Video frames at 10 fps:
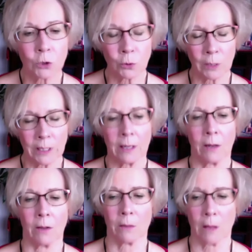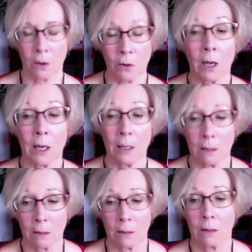Joint health. Okay.
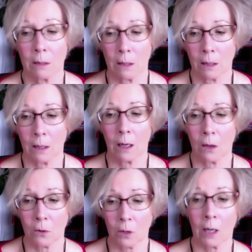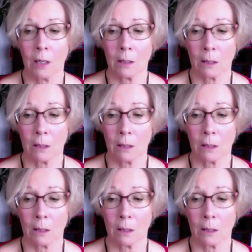Okay.